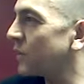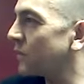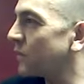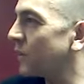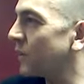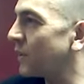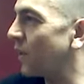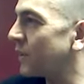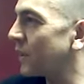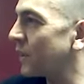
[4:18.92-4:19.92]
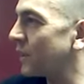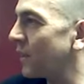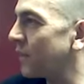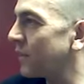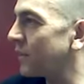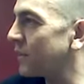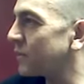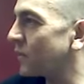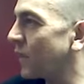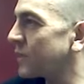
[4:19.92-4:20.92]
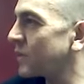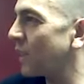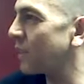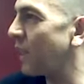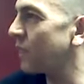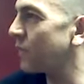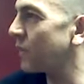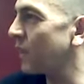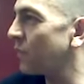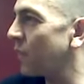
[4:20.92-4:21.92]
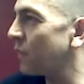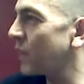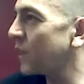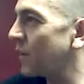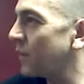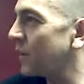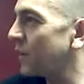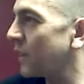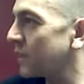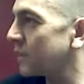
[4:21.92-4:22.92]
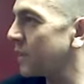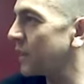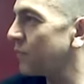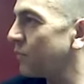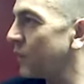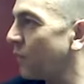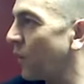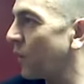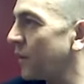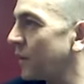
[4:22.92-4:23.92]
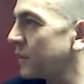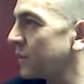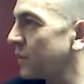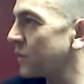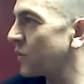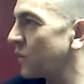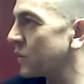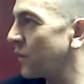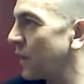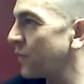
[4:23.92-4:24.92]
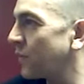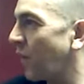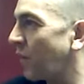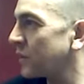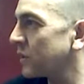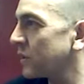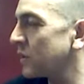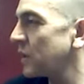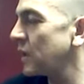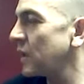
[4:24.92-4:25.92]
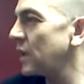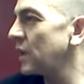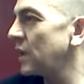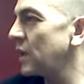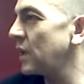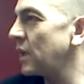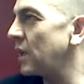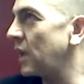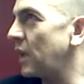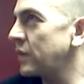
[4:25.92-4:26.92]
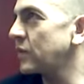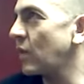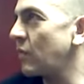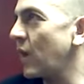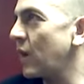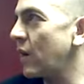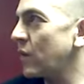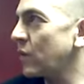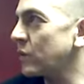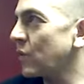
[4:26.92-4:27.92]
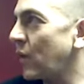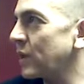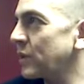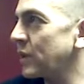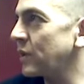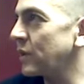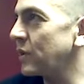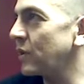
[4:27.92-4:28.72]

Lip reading: to really articulate it. And so that's kind of, I feel like, where we come in as Native people and as, social anthropologists. And so my uncle's question,